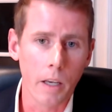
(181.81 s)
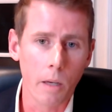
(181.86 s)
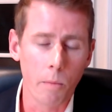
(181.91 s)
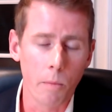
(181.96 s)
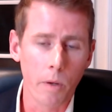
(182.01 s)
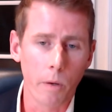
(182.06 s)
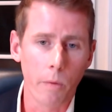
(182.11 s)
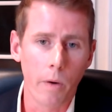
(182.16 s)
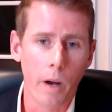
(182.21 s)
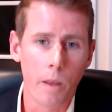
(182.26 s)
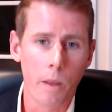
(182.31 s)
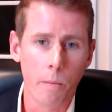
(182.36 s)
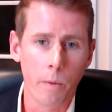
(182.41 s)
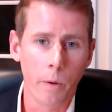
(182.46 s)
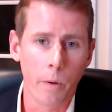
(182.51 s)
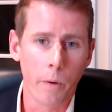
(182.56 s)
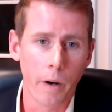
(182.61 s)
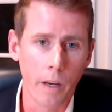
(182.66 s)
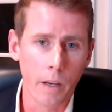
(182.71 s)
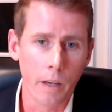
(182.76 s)
can be rather
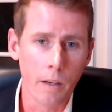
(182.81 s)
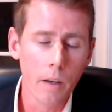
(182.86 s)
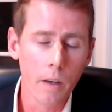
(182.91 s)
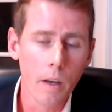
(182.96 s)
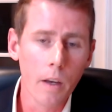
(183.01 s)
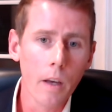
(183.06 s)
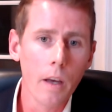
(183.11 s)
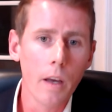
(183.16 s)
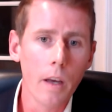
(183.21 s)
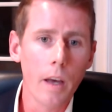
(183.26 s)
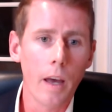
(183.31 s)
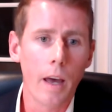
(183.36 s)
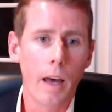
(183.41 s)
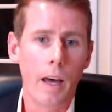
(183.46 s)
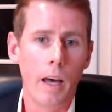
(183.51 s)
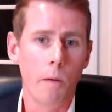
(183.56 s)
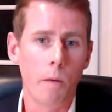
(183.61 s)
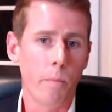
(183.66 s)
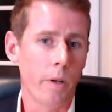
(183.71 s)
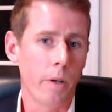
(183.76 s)
boring.
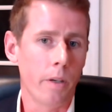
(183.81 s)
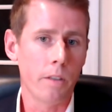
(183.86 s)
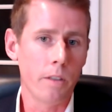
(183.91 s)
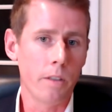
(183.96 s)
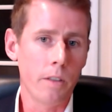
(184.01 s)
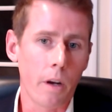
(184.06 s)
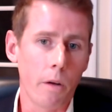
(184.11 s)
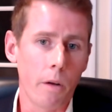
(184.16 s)
But,